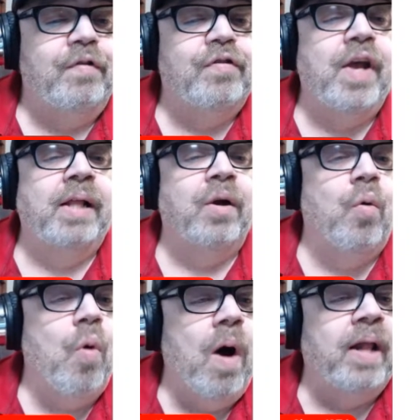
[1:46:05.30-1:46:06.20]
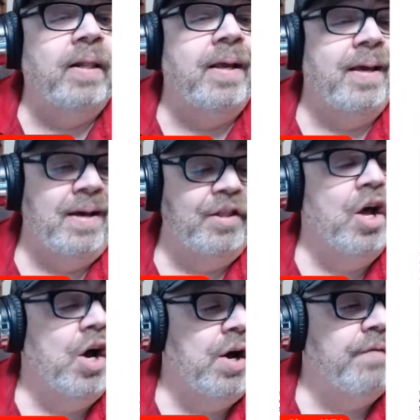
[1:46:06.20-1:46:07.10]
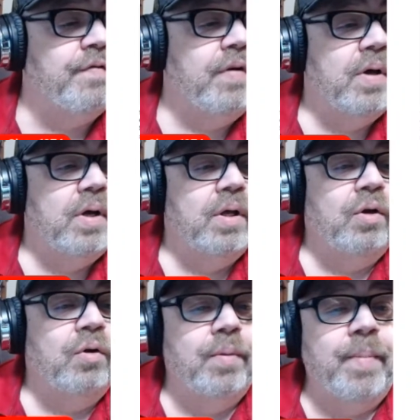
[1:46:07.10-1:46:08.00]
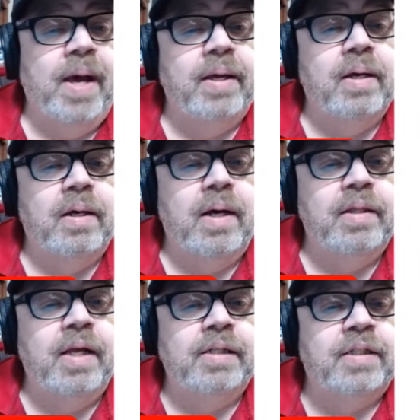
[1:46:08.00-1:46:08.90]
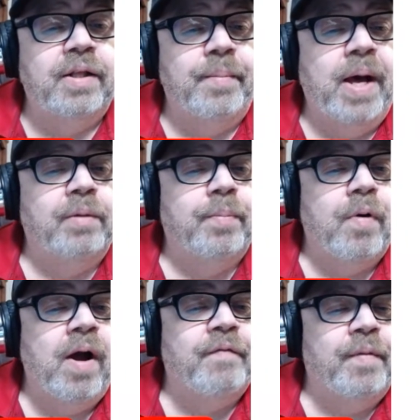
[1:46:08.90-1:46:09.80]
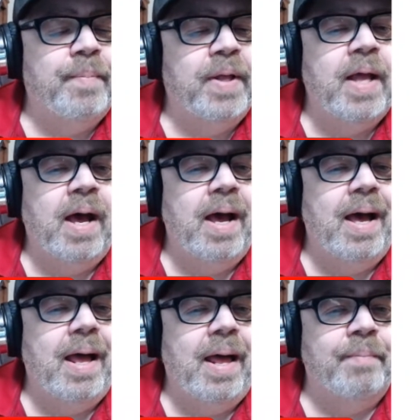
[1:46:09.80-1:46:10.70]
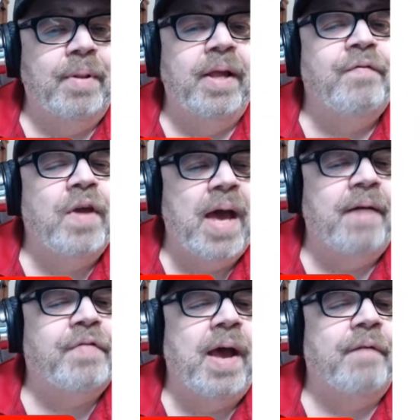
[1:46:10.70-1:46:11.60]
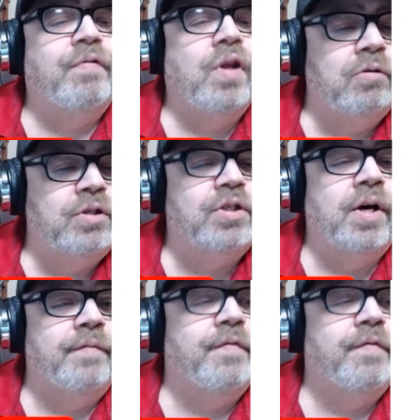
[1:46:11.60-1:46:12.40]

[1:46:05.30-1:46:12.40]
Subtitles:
sell in quantity enough, you can make a decent amount of profit. But I believe you have to have new stuff